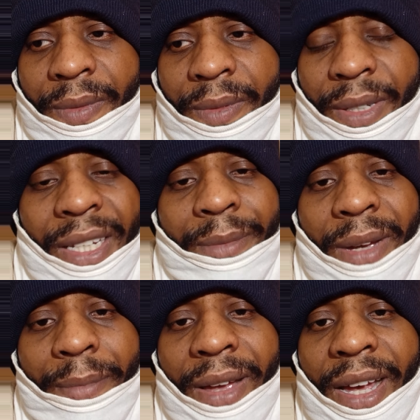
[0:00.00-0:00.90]
getting my
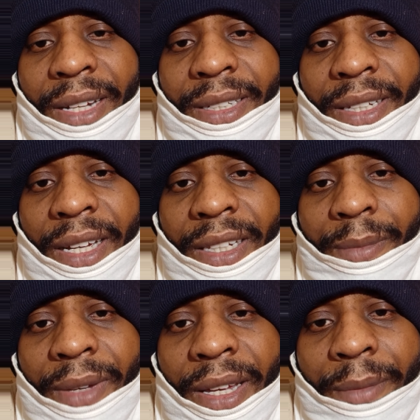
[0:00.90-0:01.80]
mind together,
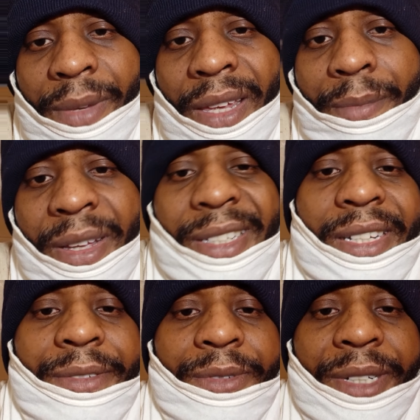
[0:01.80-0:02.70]
man, being
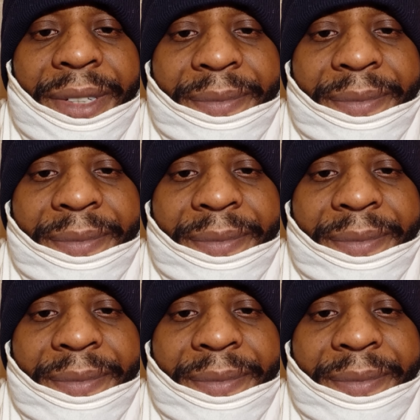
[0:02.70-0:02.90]
mentally free.